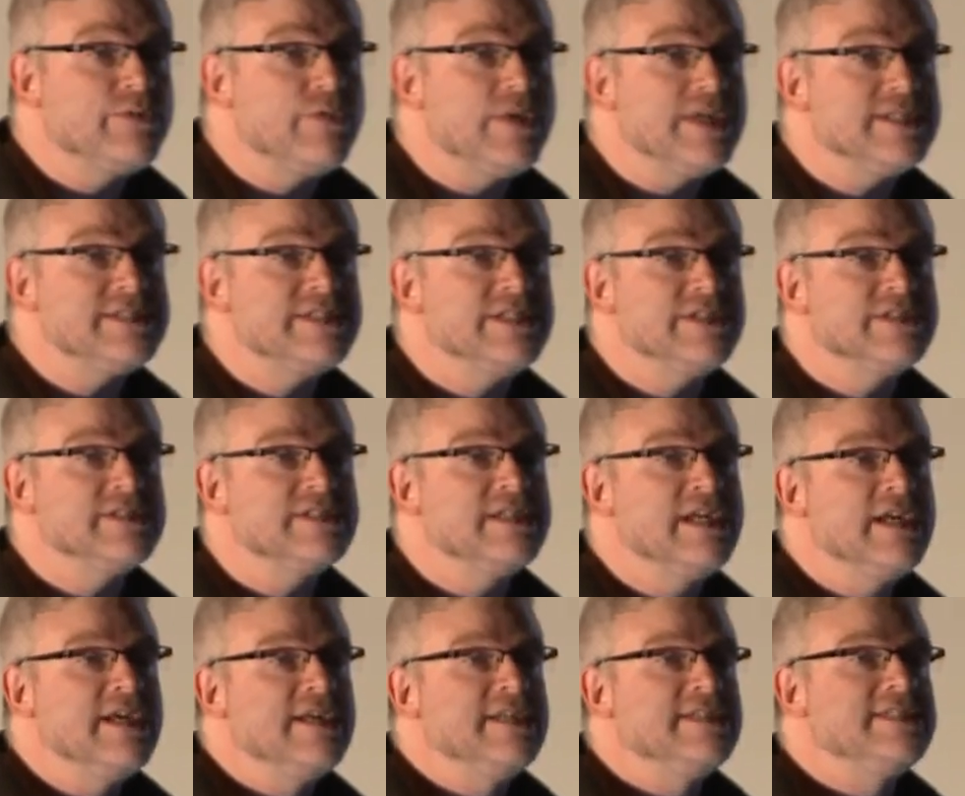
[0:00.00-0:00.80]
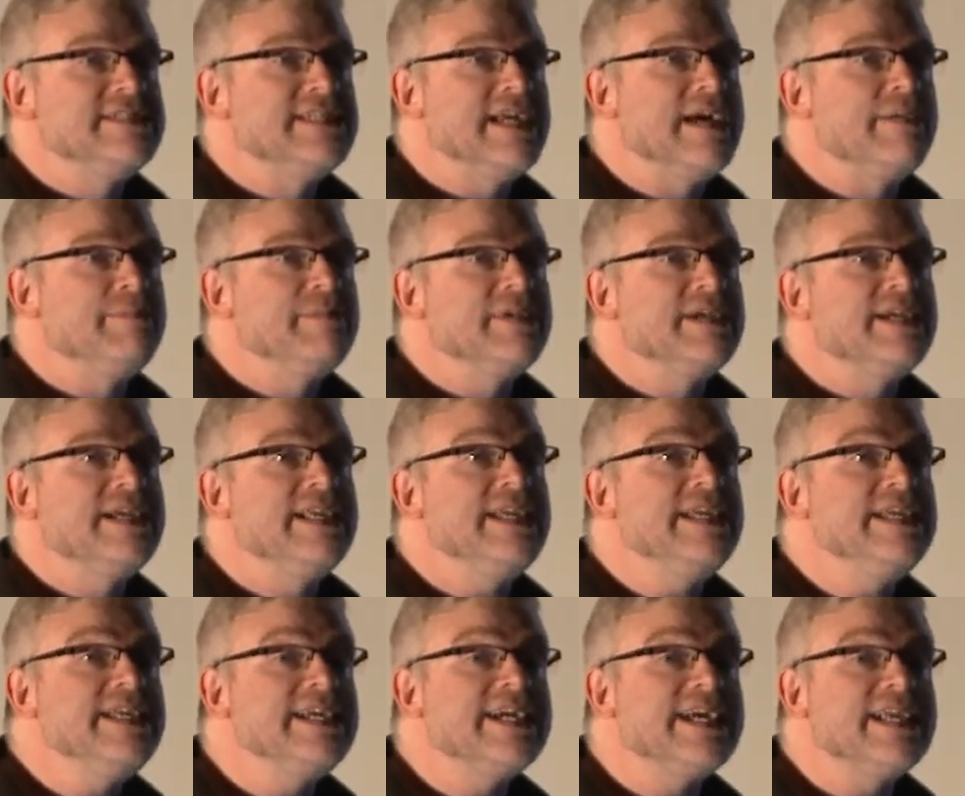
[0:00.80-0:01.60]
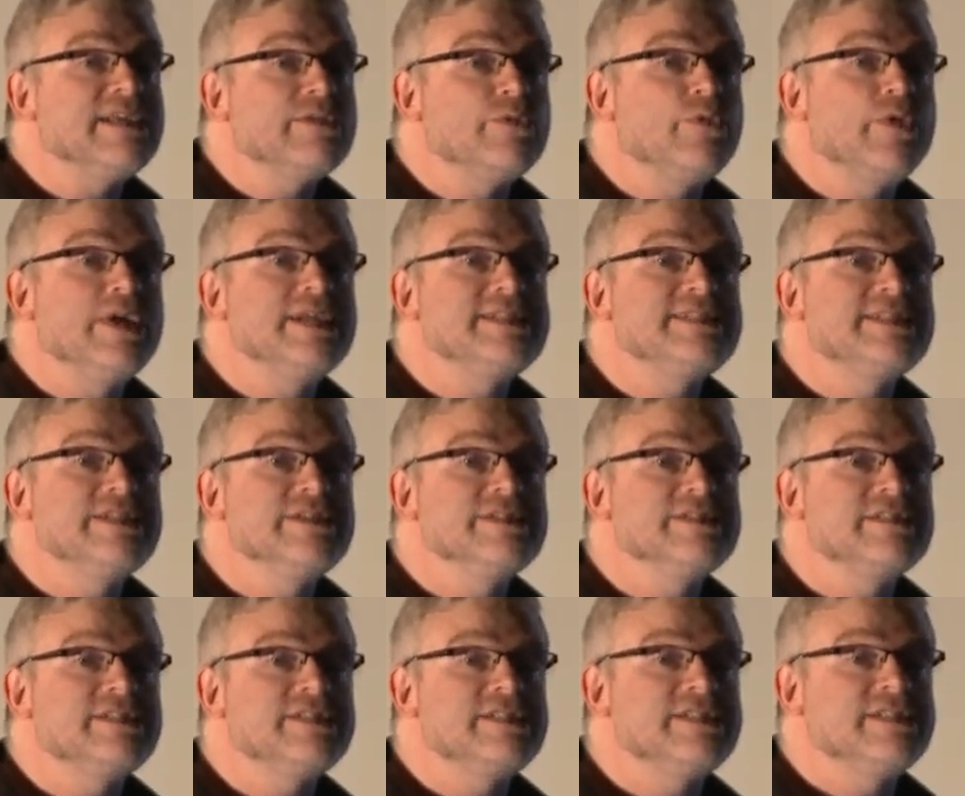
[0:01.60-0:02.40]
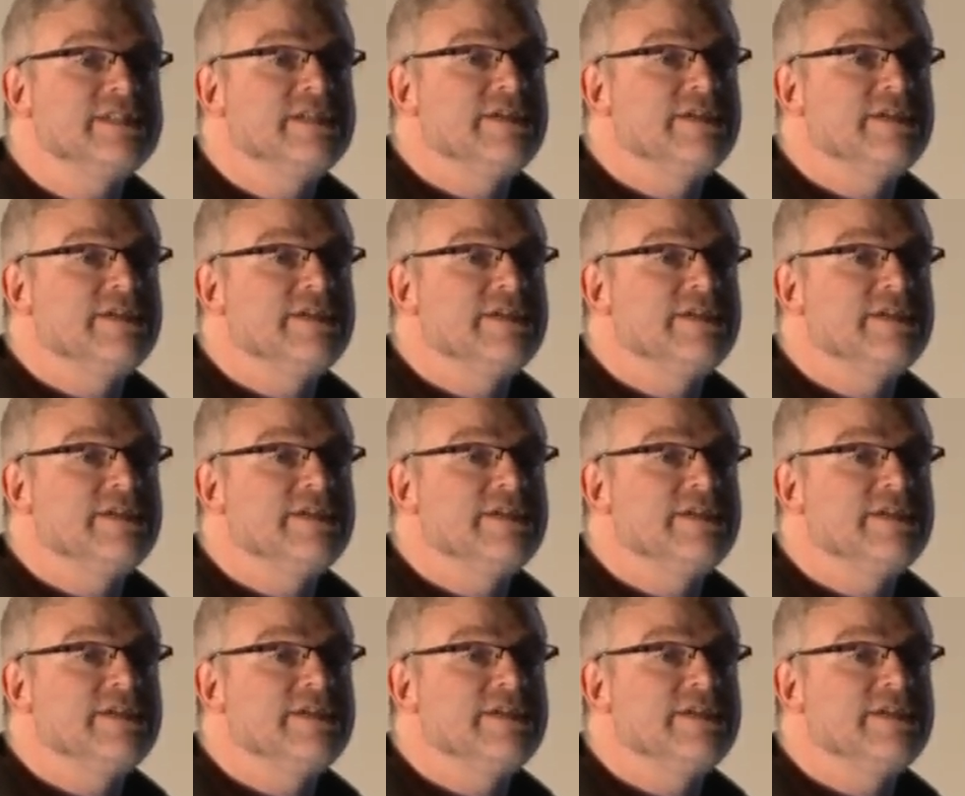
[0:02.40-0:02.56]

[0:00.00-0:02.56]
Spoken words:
questions, some clinical questions